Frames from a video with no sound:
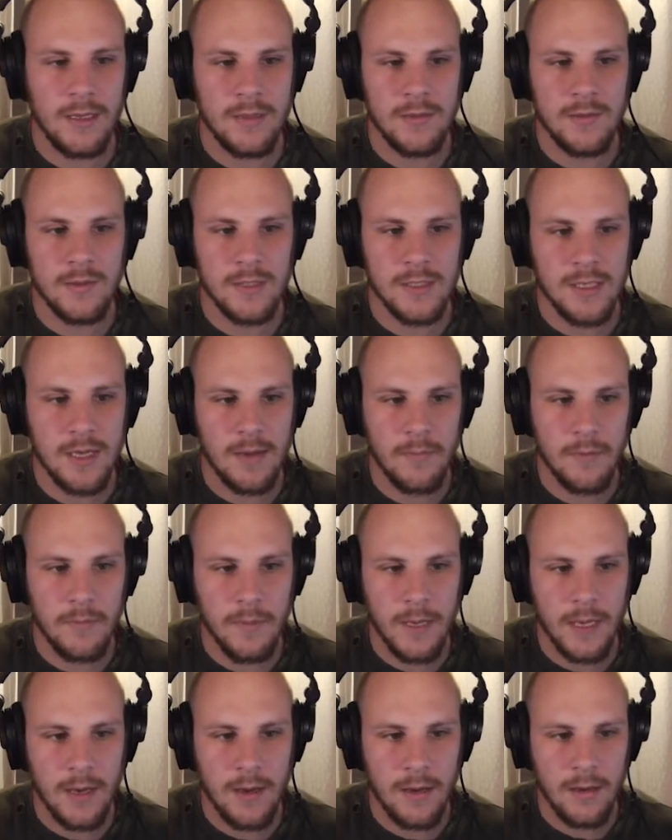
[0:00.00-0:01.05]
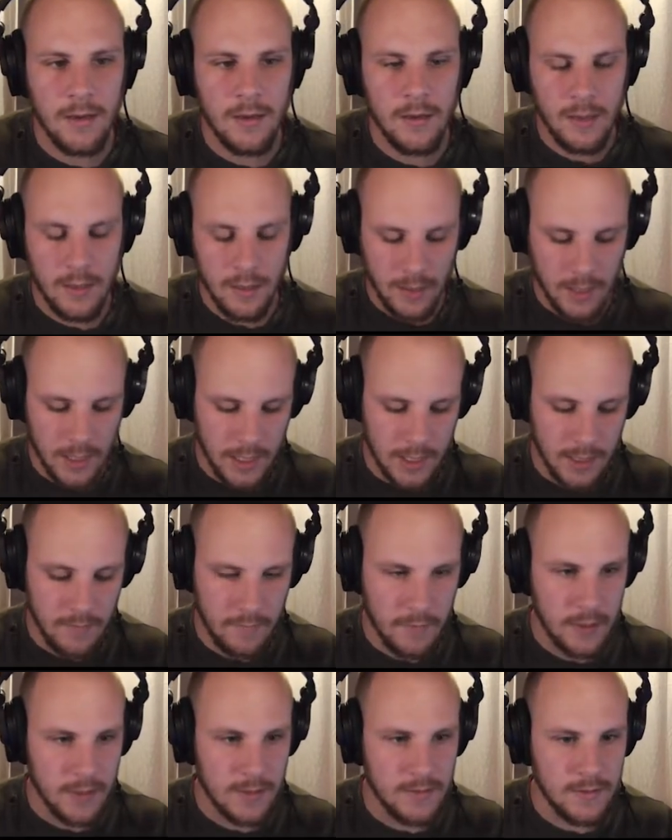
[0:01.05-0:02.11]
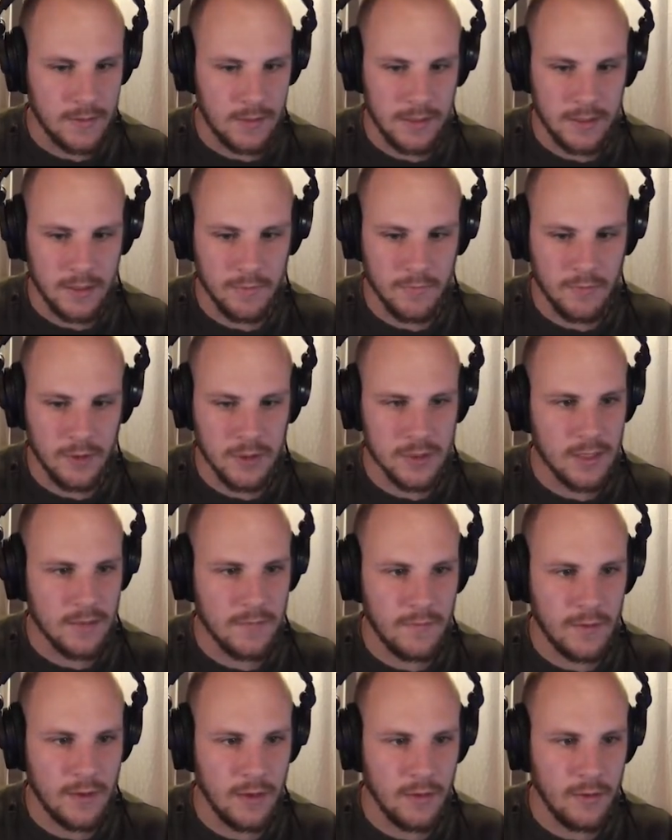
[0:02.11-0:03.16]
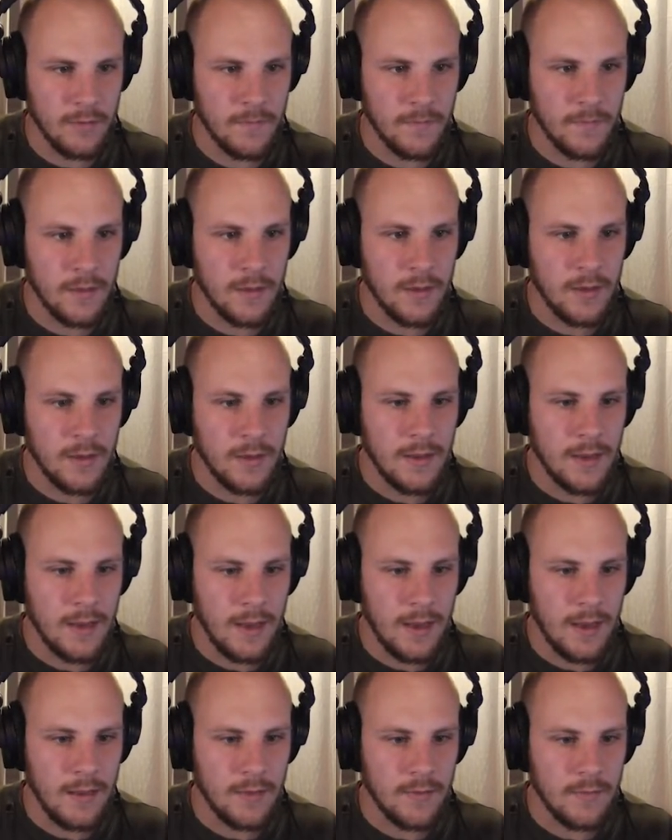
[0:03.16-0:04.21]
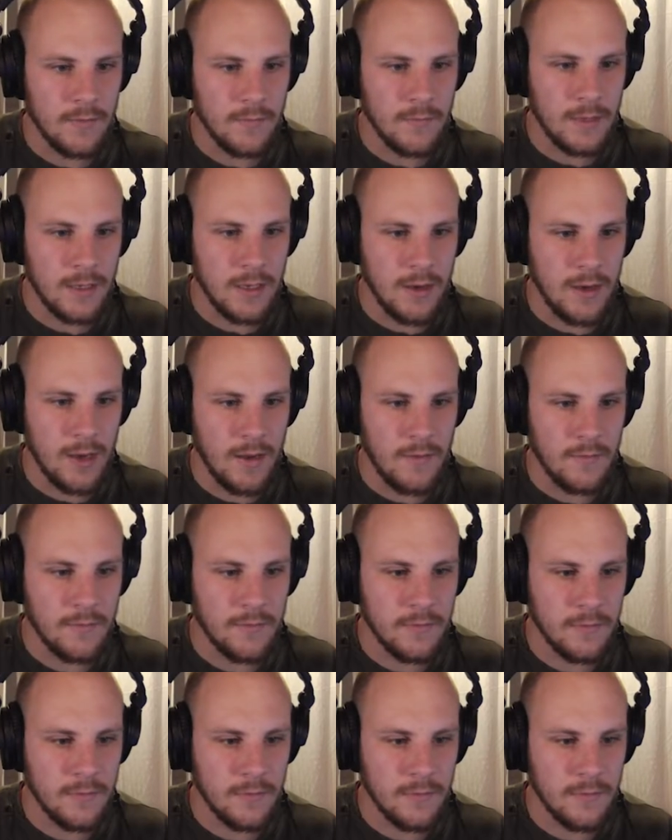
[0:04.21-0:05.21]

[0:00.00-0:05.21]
into the sample pack. And then we can delete the project file. And we now have